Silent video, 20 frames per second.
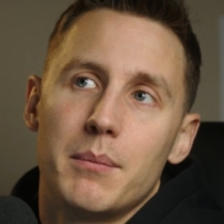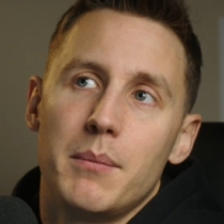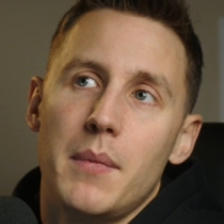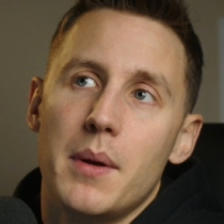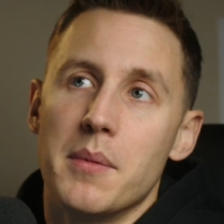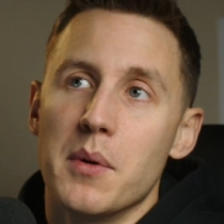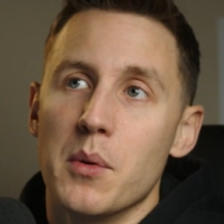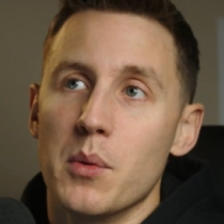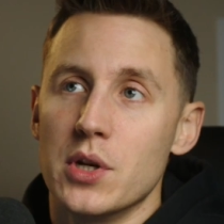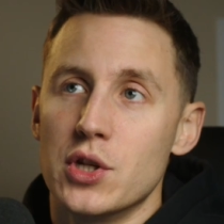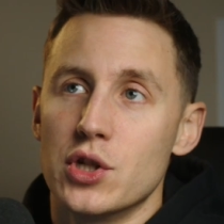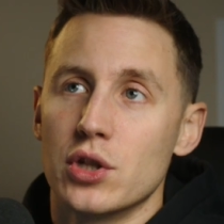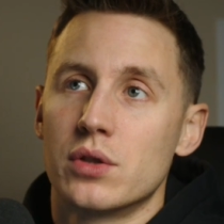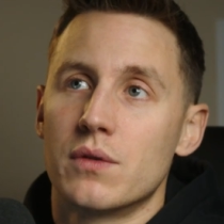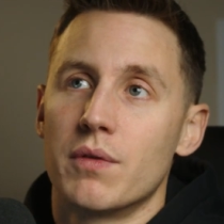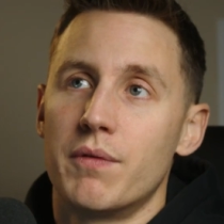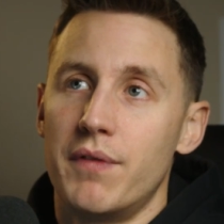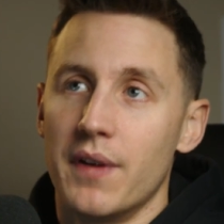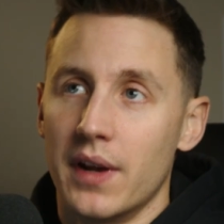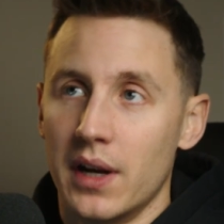maybe we just
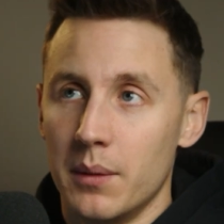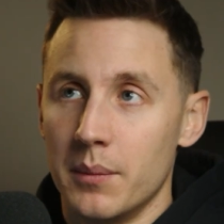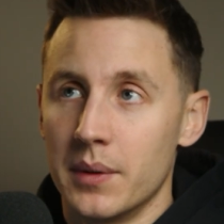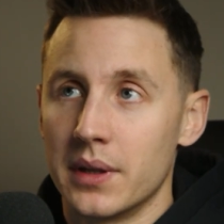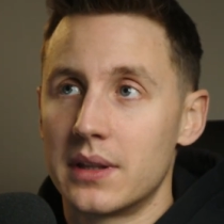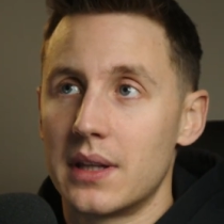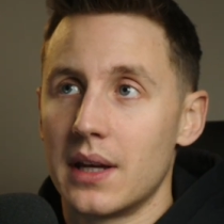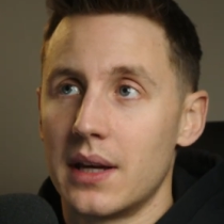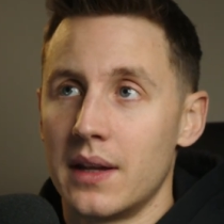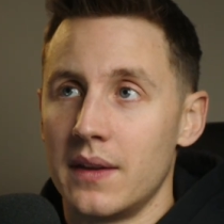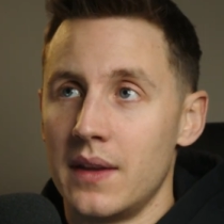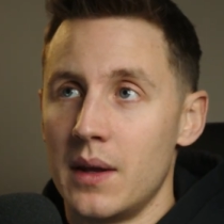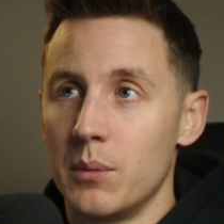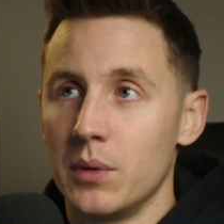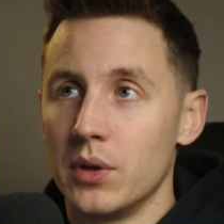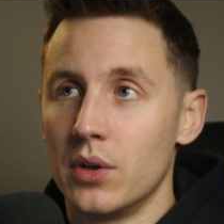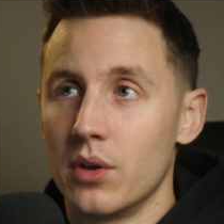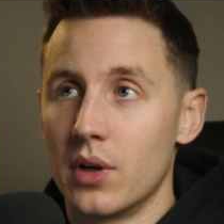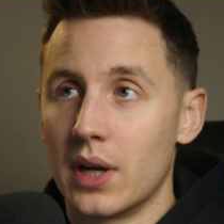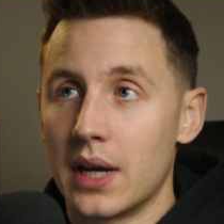film it and then we
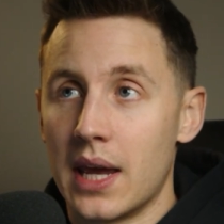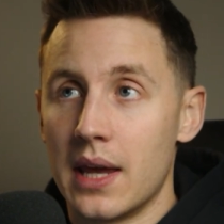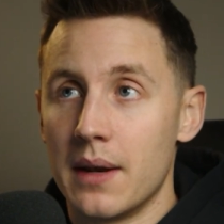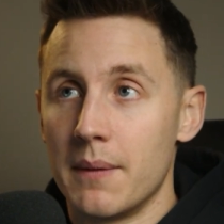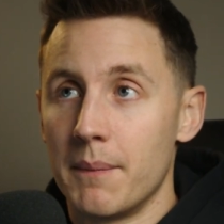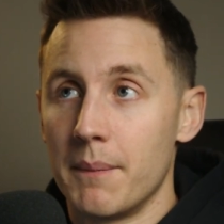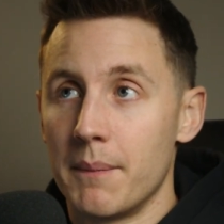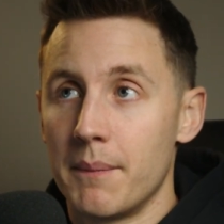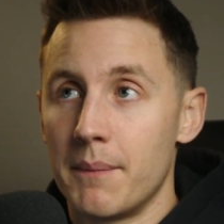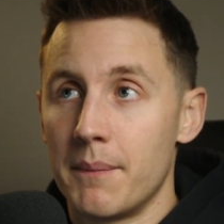do it again.